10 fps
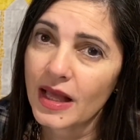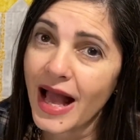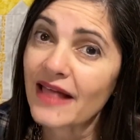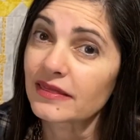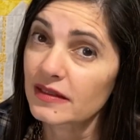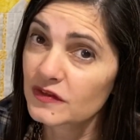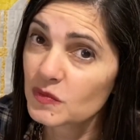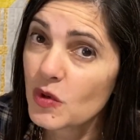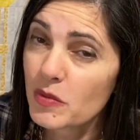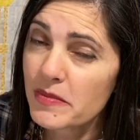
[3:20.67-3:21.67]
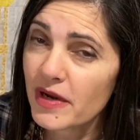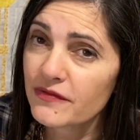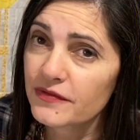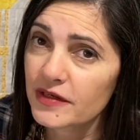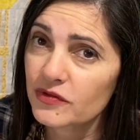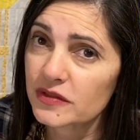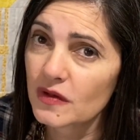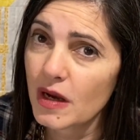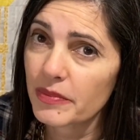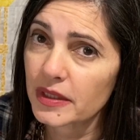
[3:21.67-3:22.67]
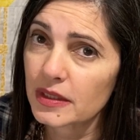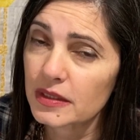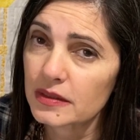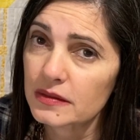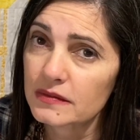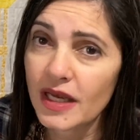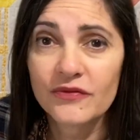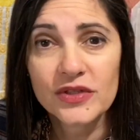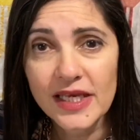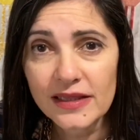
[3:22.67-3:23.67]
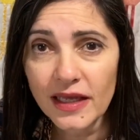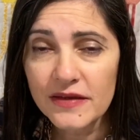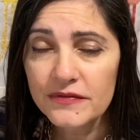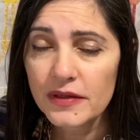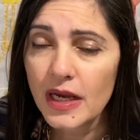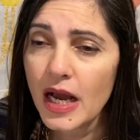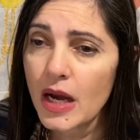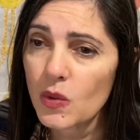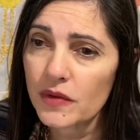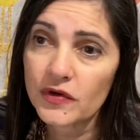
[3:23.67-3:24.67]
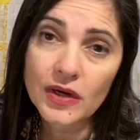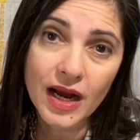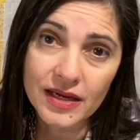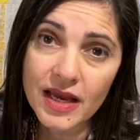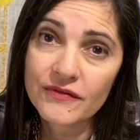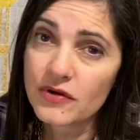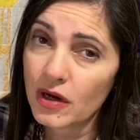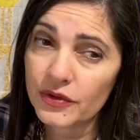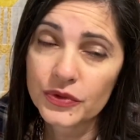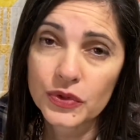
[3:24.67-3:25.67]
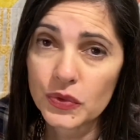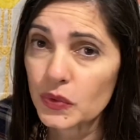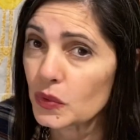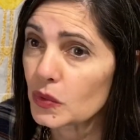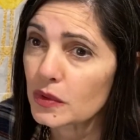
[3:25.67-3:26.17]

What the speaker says: At this moment, my favorite topic is everyday life. However, I have gone through